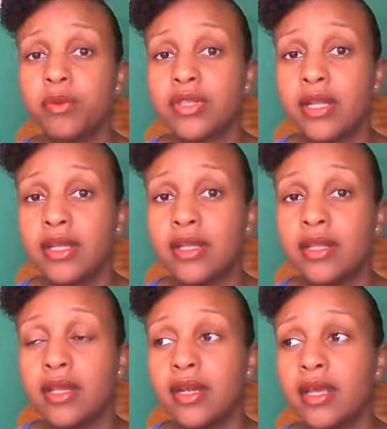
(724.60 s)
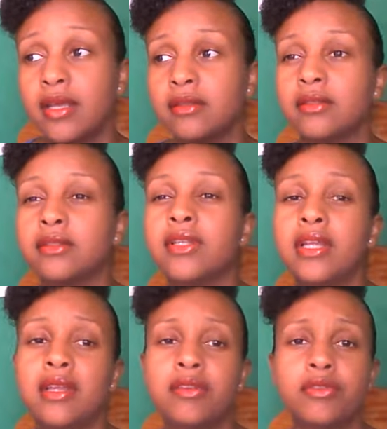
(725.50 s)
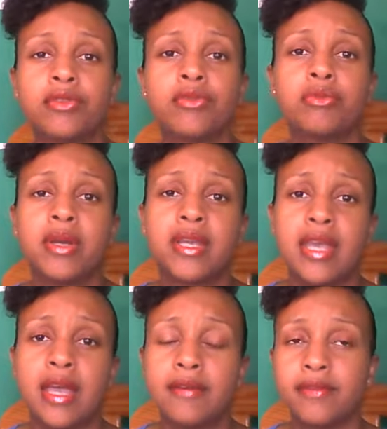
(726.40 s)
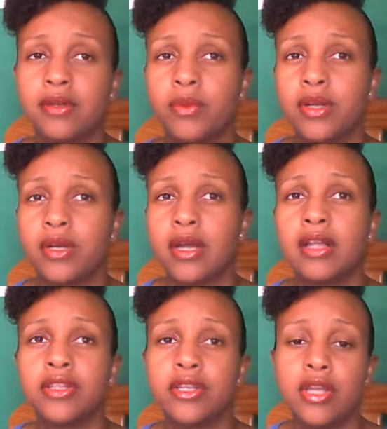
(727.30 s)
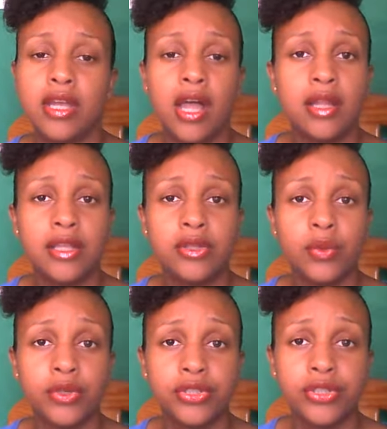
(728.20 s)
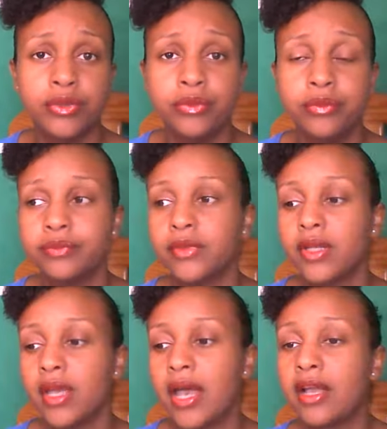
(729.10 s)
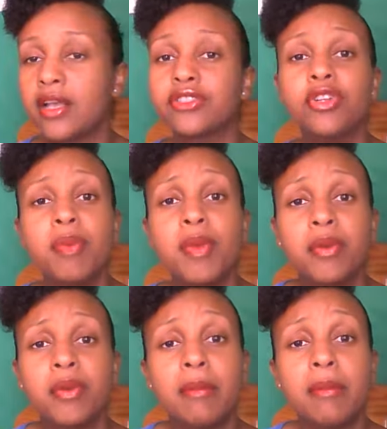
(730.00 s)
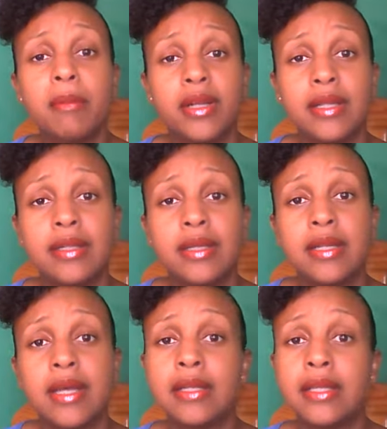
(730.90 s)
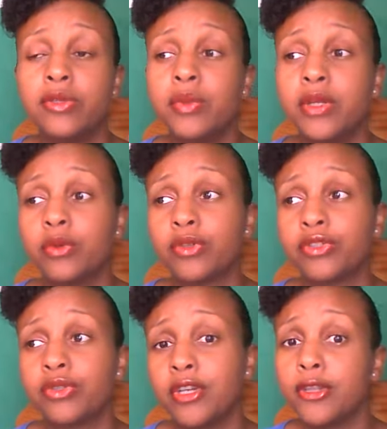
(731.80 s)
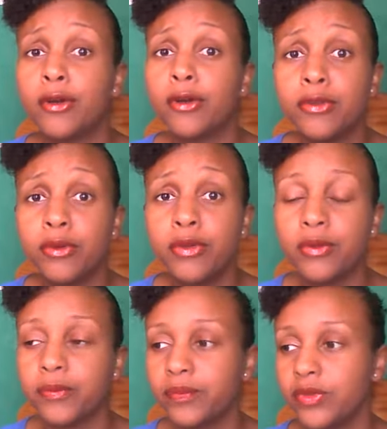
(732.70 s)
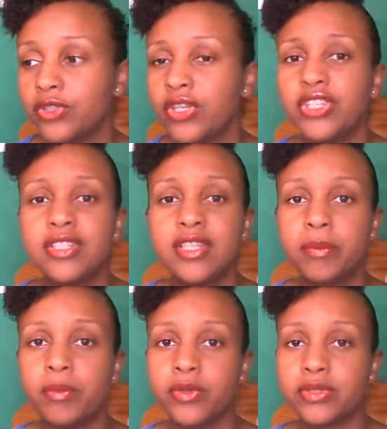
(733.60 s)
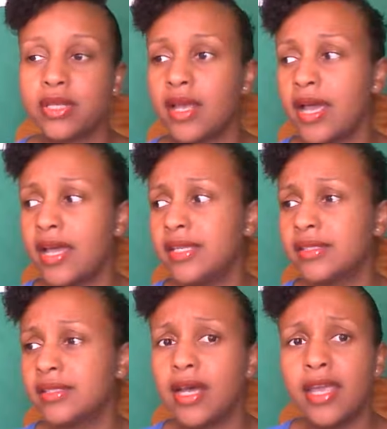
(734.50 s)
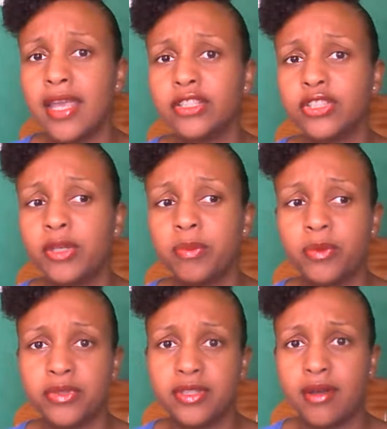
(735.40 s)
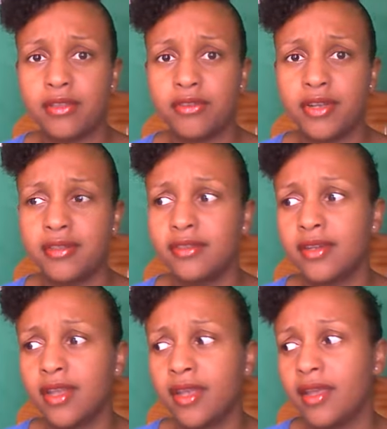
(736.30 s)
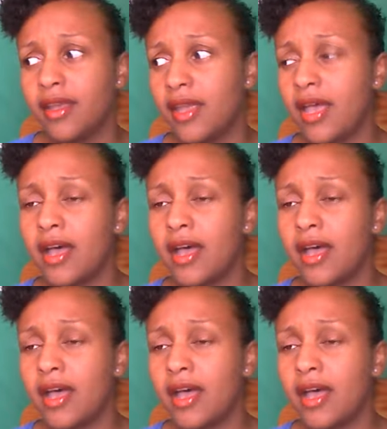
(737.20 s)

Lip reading: this post on LinkedIn, and I did it through my Canva where I'll endorse you, because people come on your LinkedIn and they do endorse you and they don't know you. So I just did a post like that, and this guy actually posted on the today,